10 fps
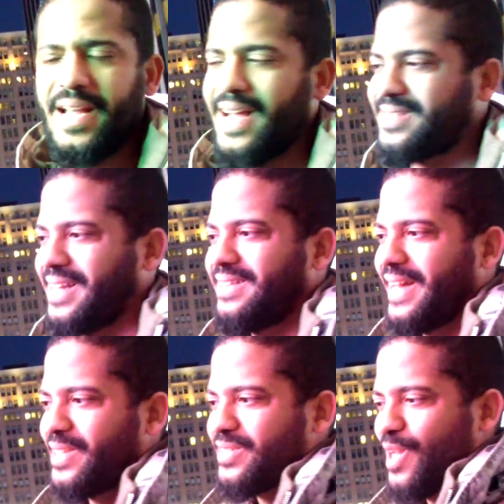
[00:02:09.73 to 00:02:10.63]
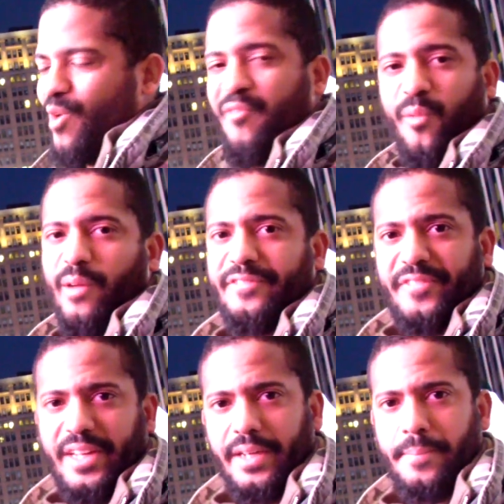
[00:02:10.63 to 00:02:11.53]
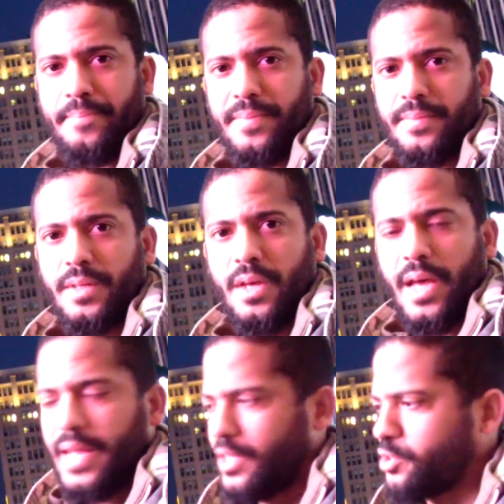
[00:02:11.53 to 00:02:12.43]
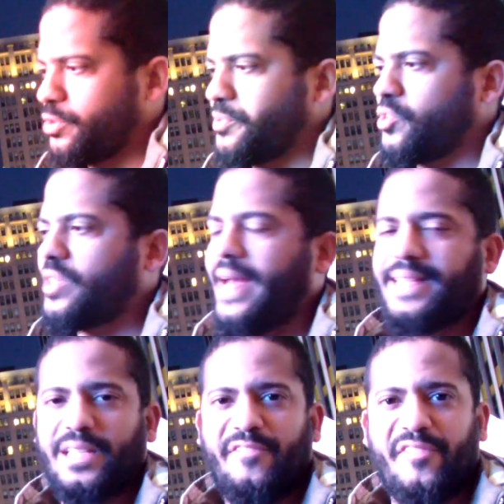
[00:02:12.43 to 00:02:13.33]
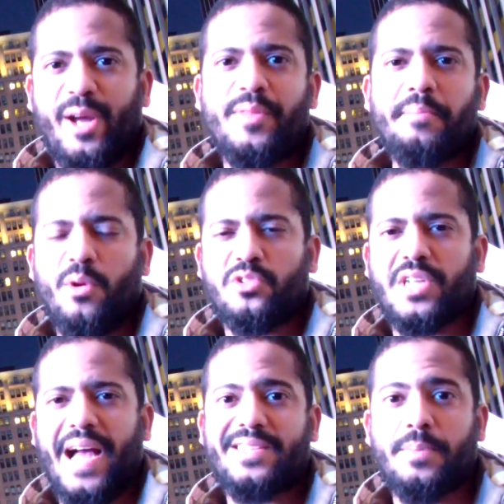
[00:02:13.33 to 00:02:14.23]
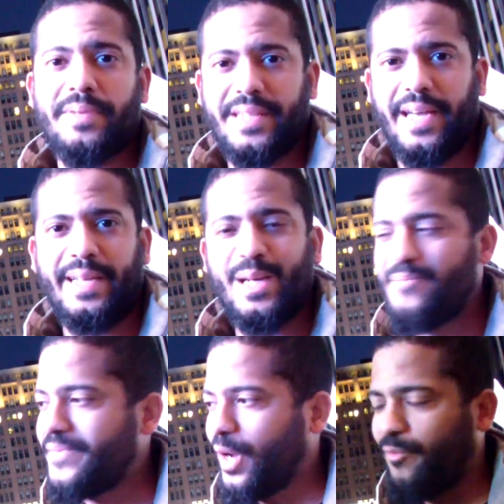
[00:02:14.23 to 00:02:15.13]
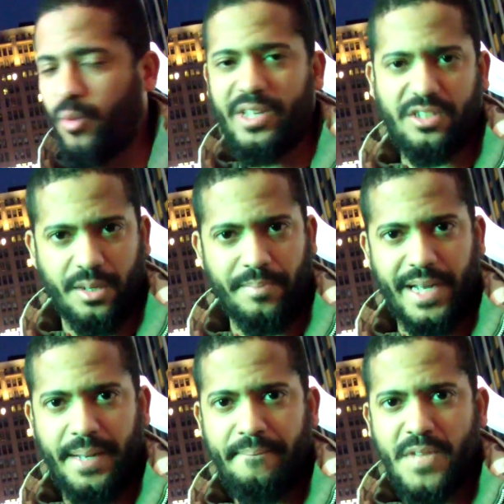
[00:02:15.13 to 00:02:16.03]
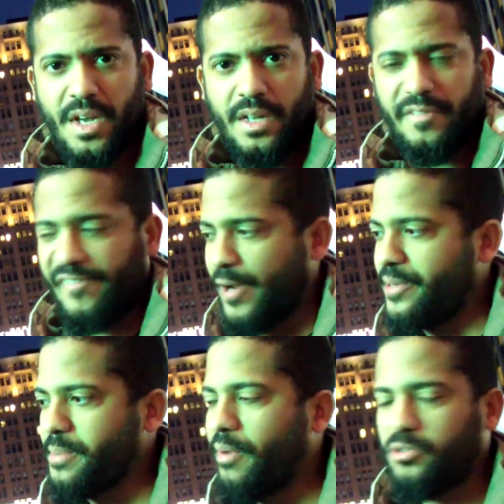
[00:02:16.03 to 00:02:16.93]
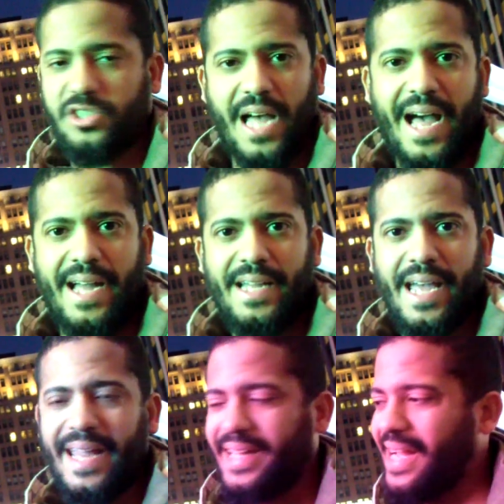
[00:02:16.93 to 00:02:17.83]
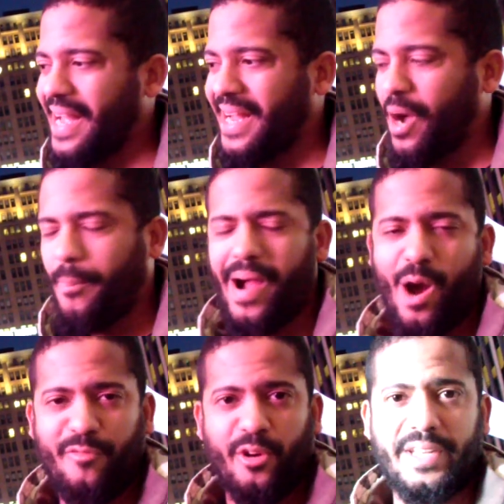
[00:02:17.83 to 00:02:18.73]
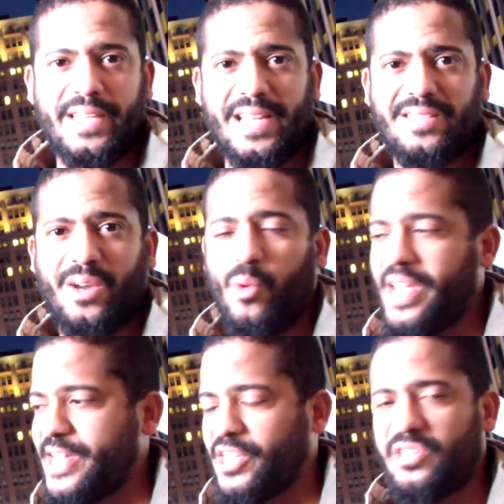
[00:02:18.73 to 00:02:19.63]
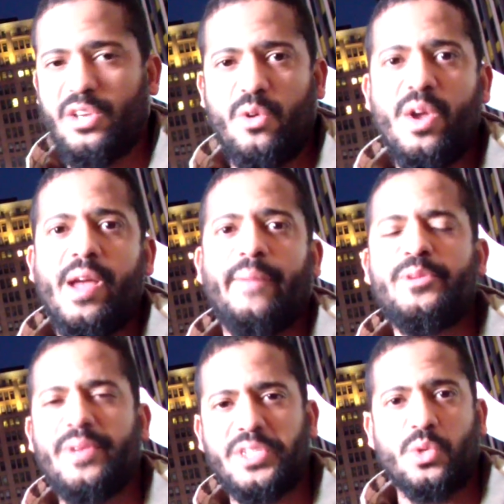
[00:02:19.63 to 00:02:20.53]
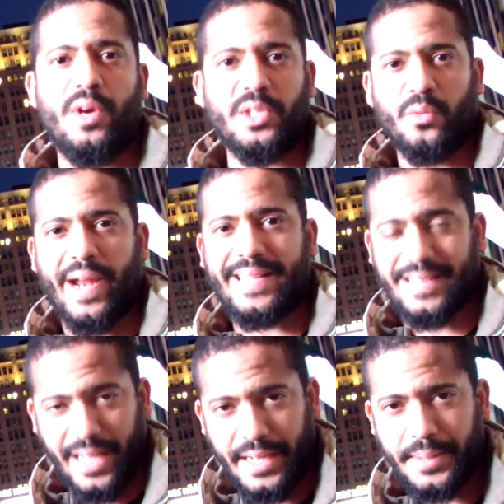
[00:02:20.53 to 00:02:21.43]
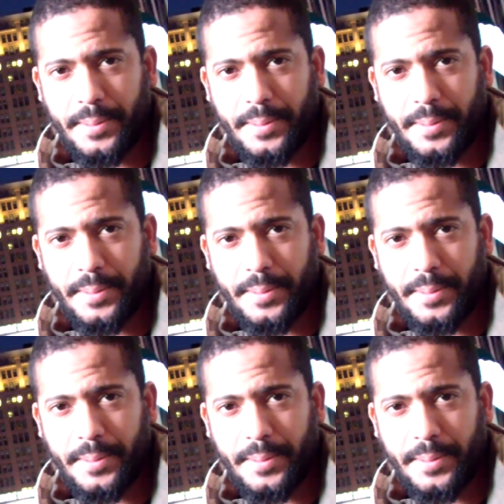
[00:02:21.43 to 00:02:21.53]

It said, let us therefore fear. The scriptures say that the fear of the Most High is the beginning of wisdom, man. Fearing the Most High and how powerful He is and what He could do if you ain't doing the right thing.